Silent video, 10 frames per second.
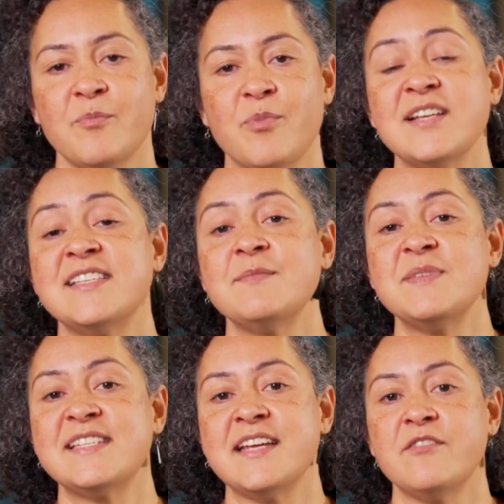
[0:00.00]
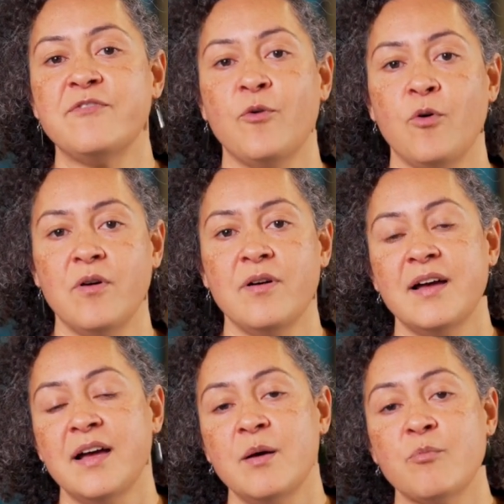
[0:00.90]
Pricing mistake 4.
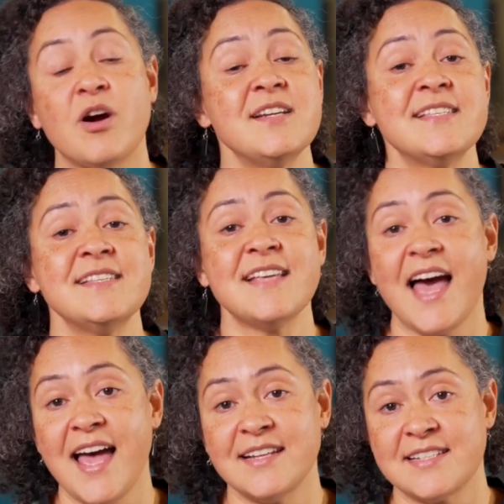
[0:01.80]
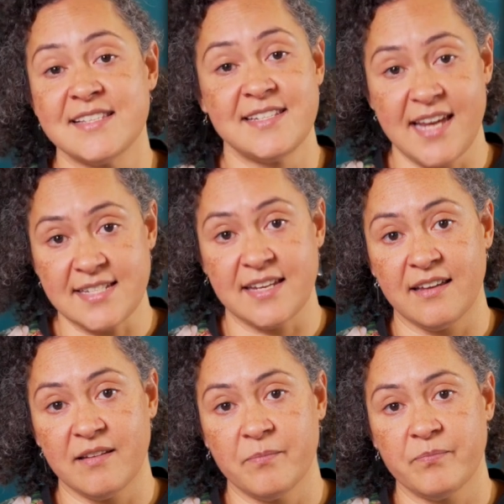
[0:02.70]
Prices aren't
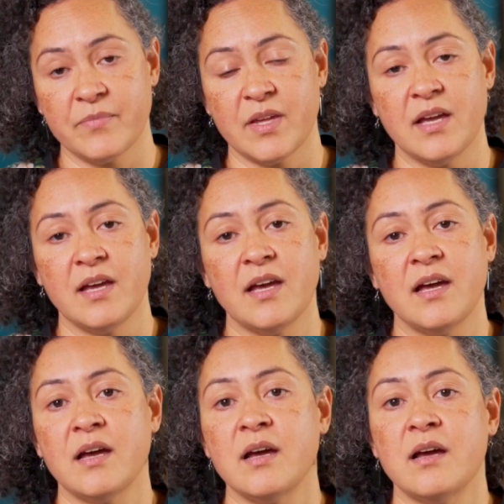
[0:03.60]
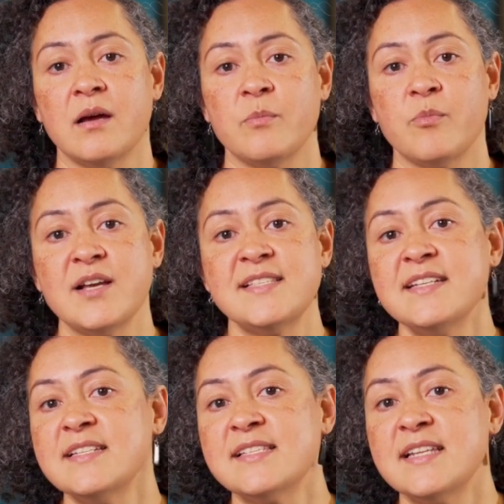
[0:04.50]
static.
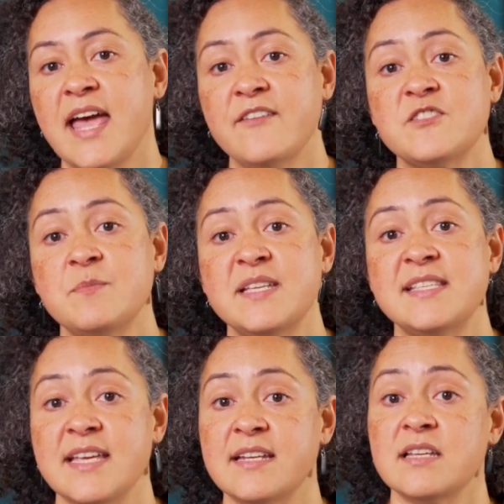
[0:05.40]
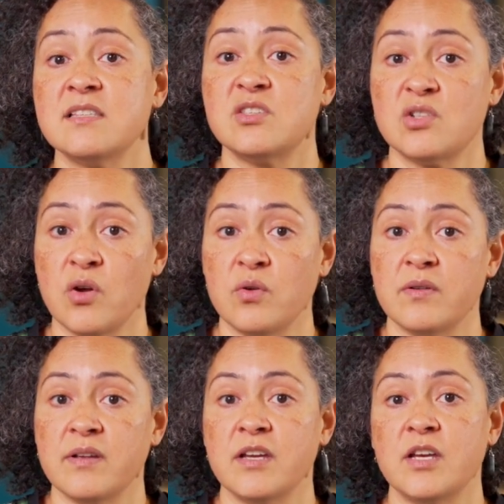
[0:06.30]
Pricing doesn't have to be set in stone.
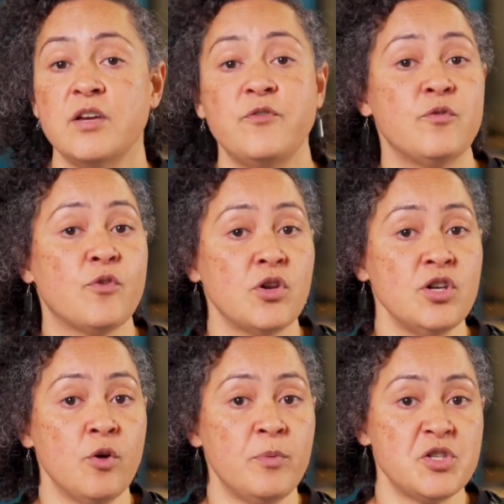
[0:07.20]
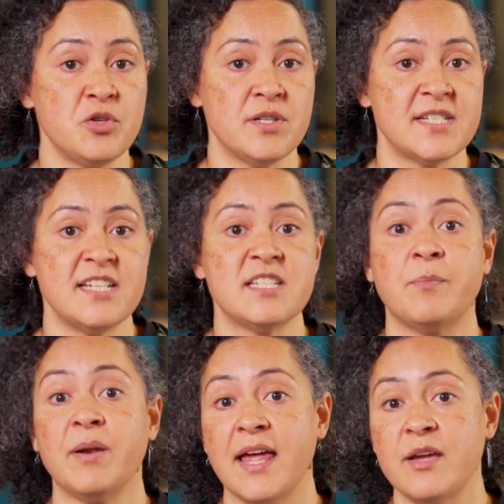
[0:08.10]
If you've got an opportunity to
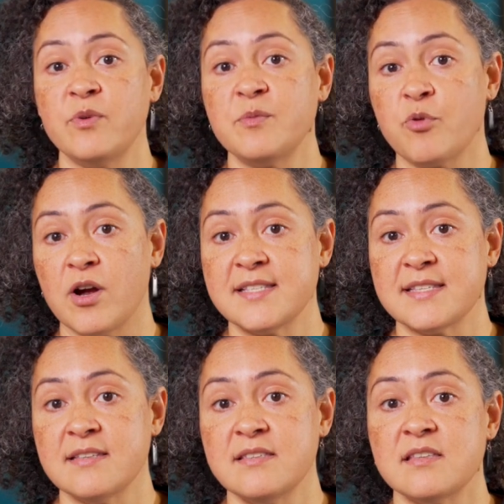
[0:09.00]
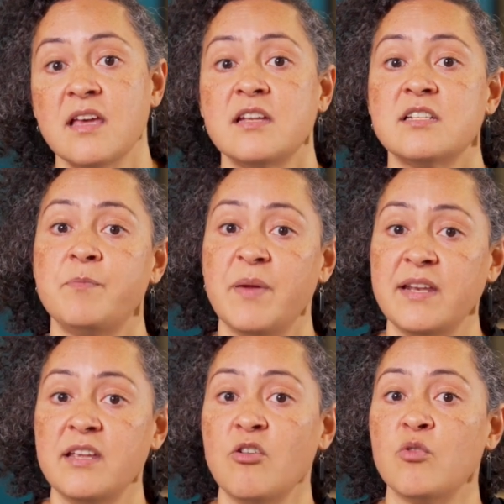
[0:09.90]
play with prices,
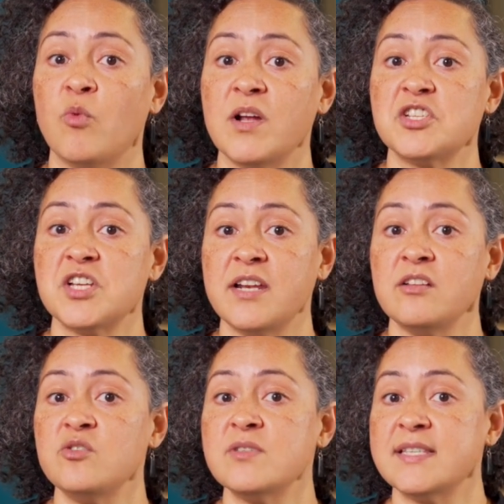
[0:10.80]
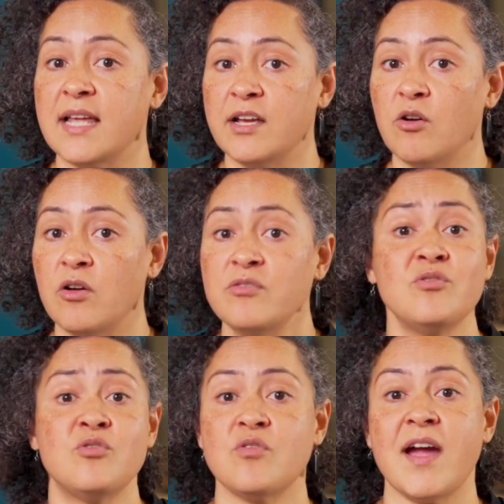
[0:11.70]
depending on what channel you're selling on,
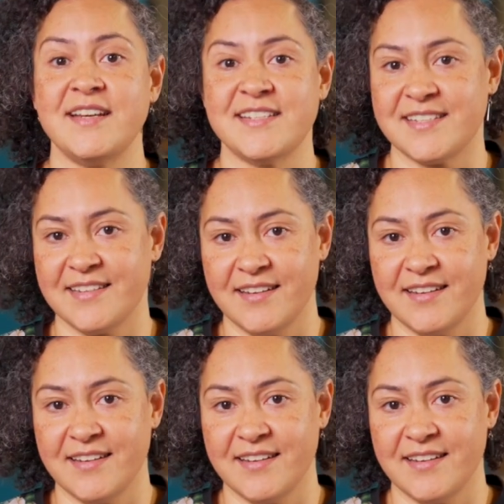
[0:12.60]
great.